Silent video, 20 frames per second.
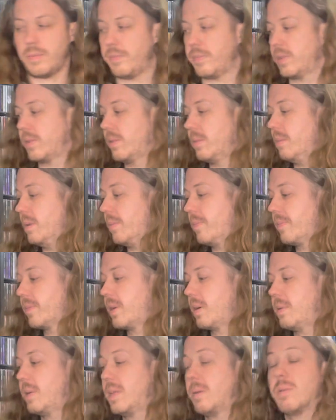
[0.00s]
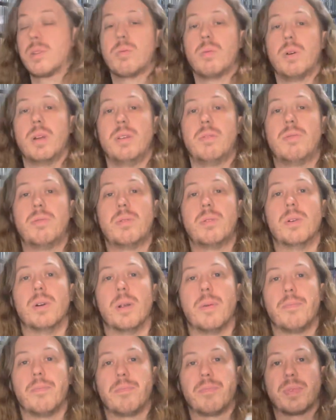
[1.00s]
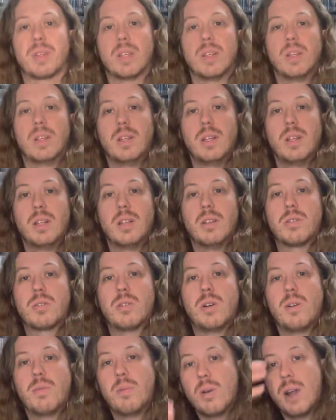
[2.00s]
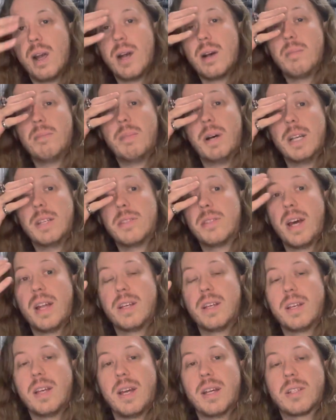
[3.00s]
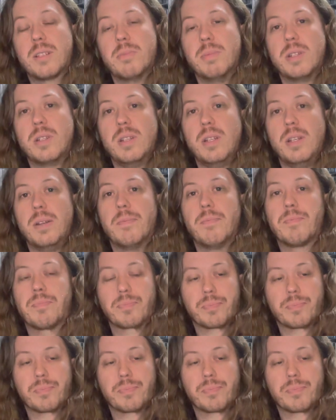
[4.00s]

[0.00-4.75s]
Excuse me. Coming number 24, the sophomore album by Static X, Machine.